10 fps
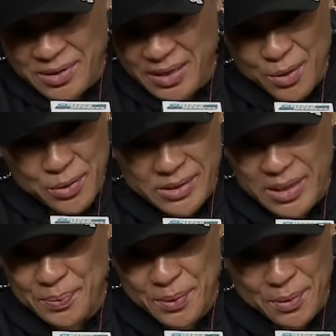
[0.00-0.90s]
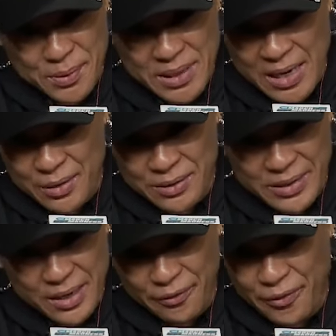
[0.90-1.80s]
saying we're sipping, but we're not going
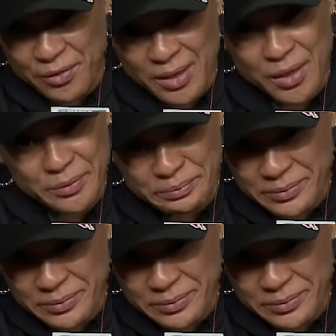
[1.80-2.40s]
to take a full gulp